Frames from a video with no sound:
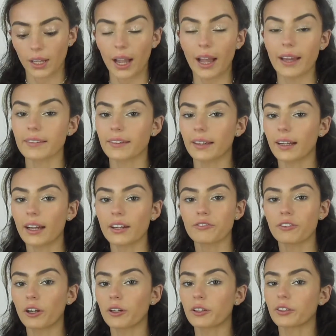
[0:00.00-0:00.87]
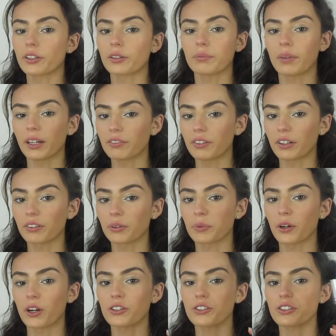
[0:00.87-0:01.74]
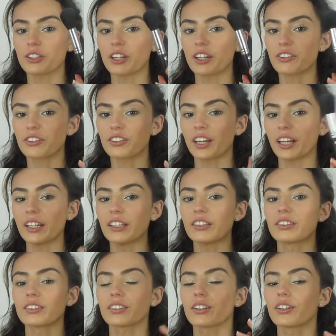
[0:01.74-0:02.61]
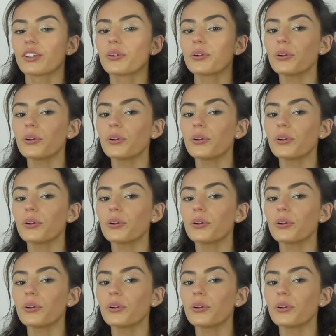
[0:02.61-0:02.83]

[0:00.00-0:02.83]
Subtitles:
I think I found my favourite brush. This is,